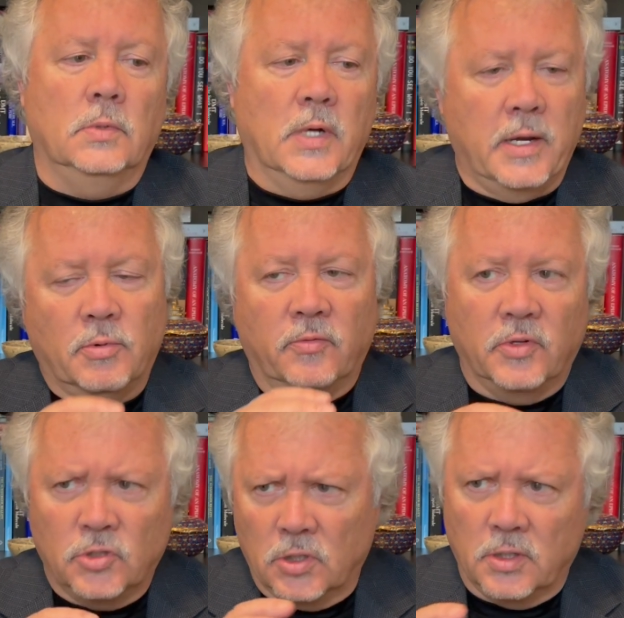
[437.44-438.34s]
hyper
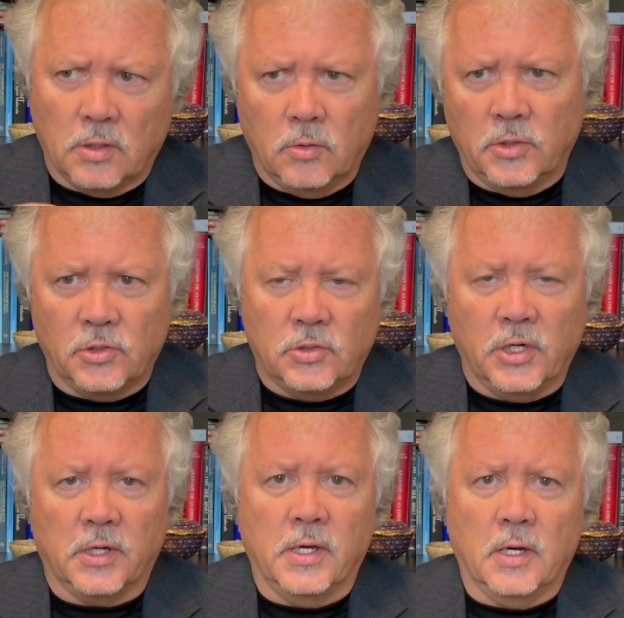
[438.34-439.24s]
vigilant, always
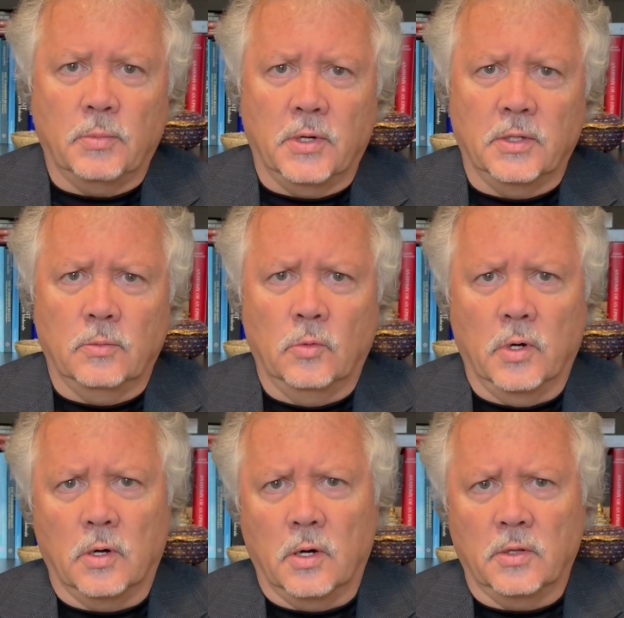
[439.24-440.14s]
checking up on them.
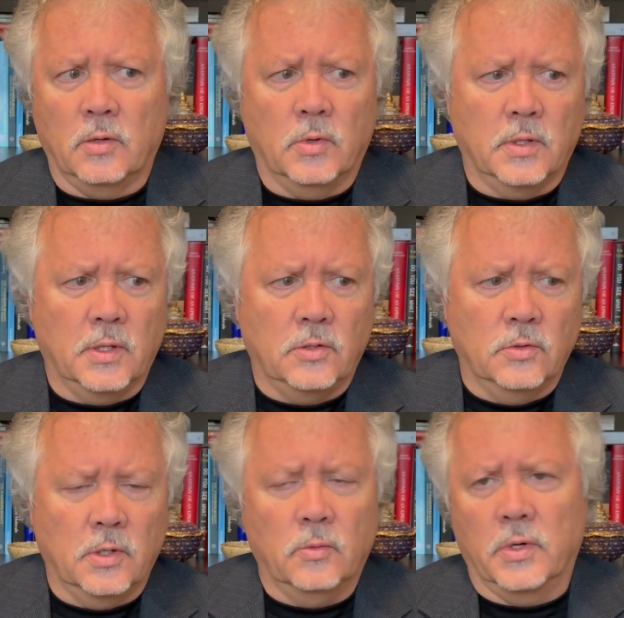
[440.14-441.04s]
Where are they? What are they
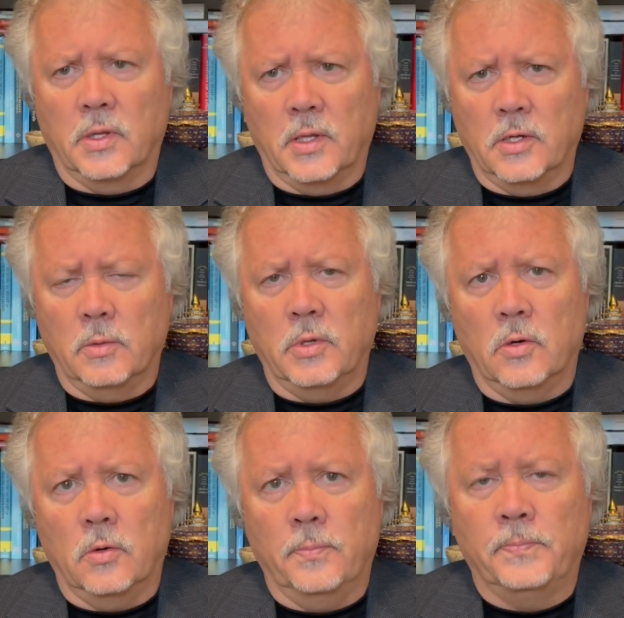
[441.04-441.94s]
doing? When are they going to be
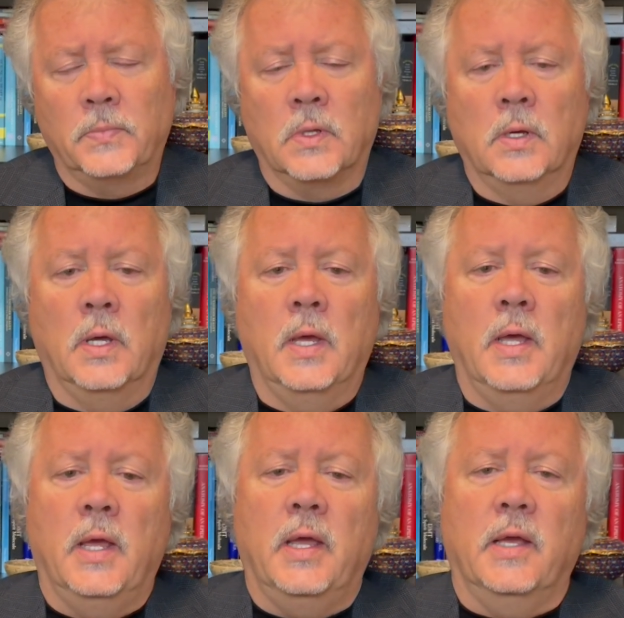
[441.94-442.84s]
home?
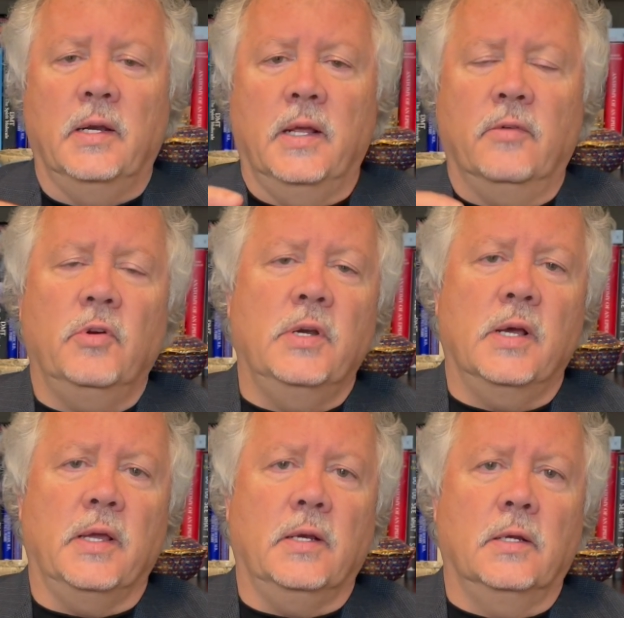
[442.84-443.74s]
And every
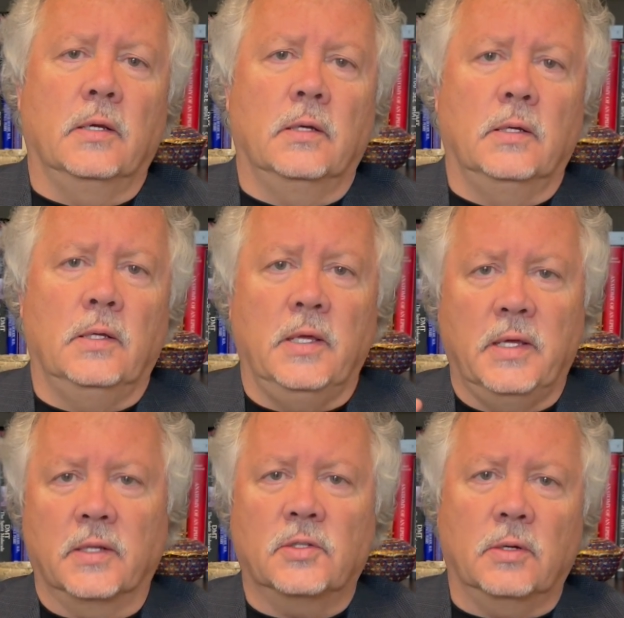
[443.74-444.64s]
night he
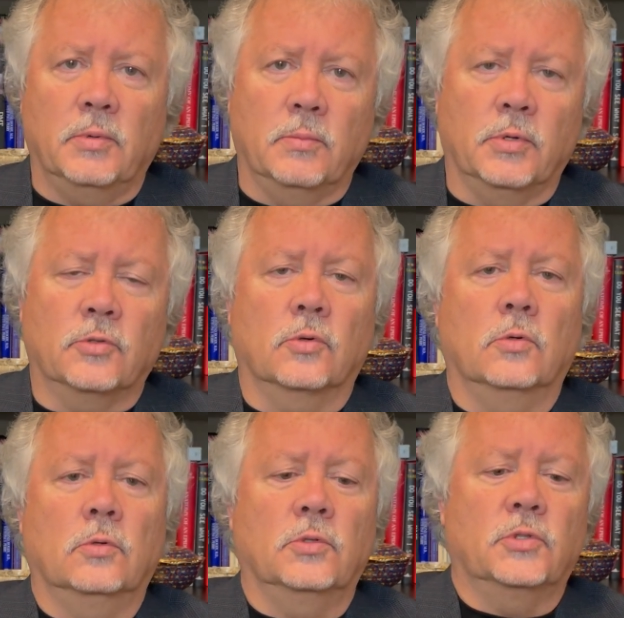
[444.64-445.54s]
gets up and
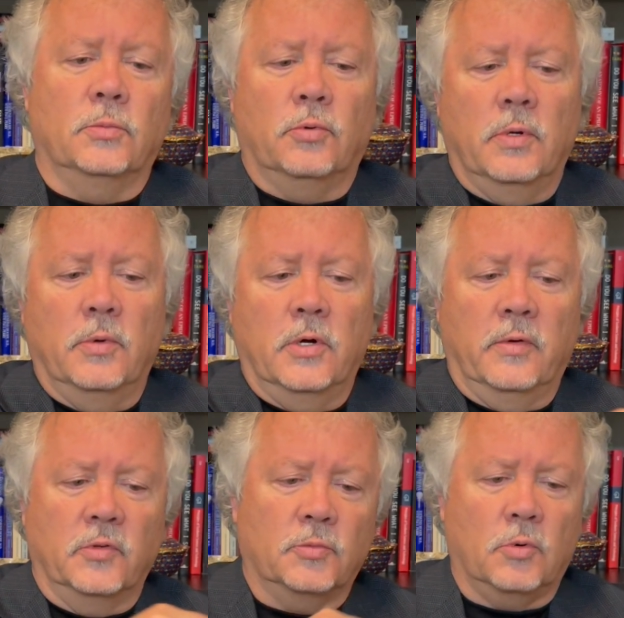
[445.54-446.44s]
patrols the perimeter
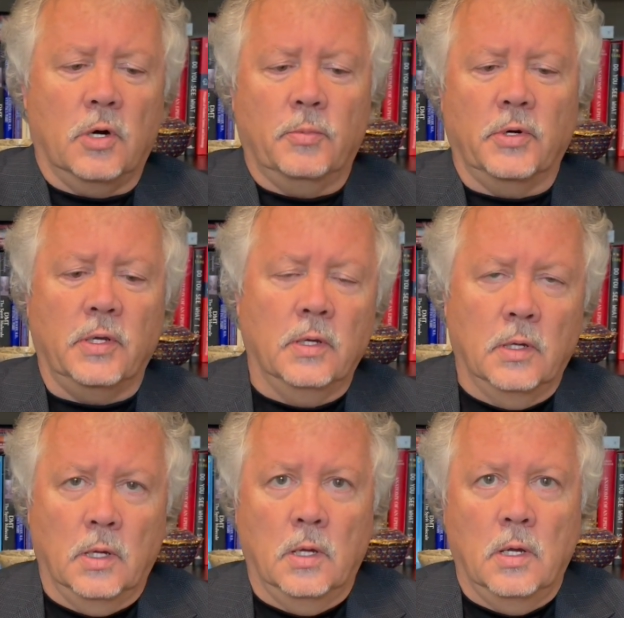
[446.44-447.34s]
of his property
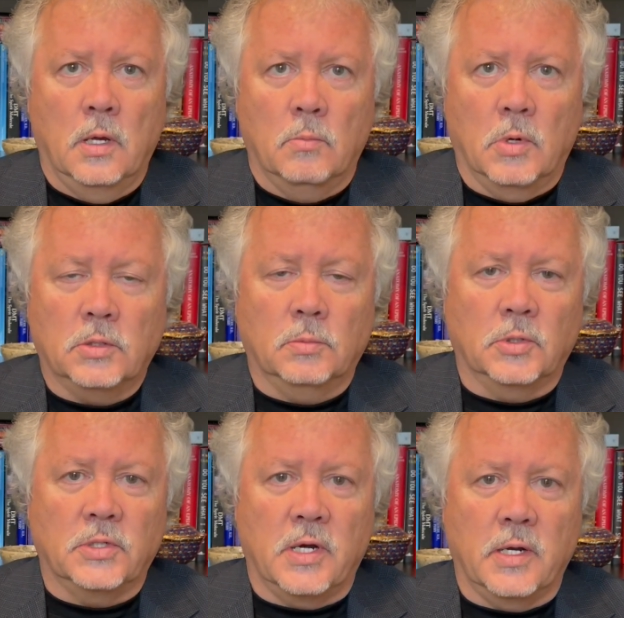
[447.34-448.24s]

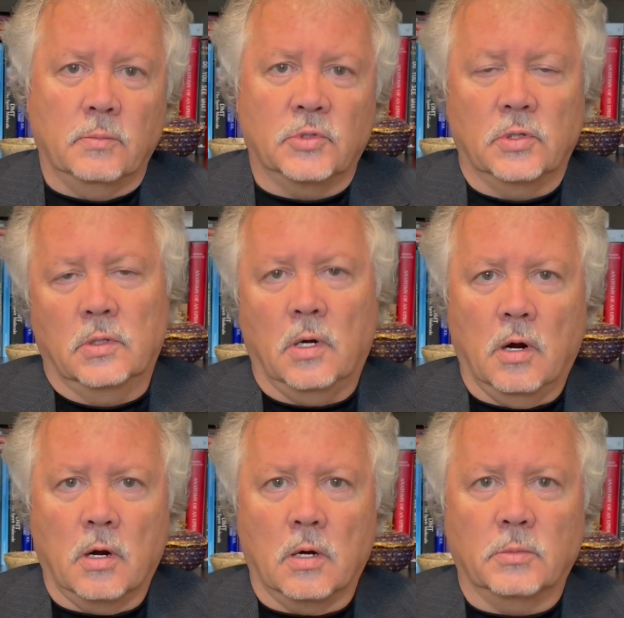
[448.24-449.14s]
multiple times
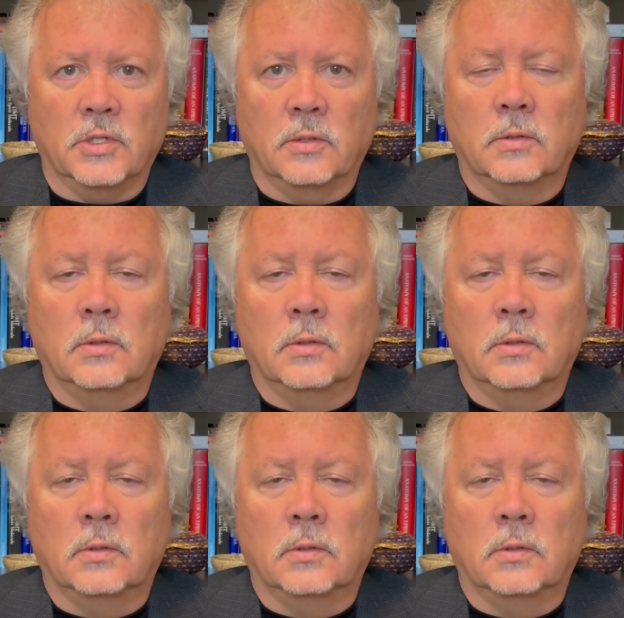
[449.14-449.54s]
armed.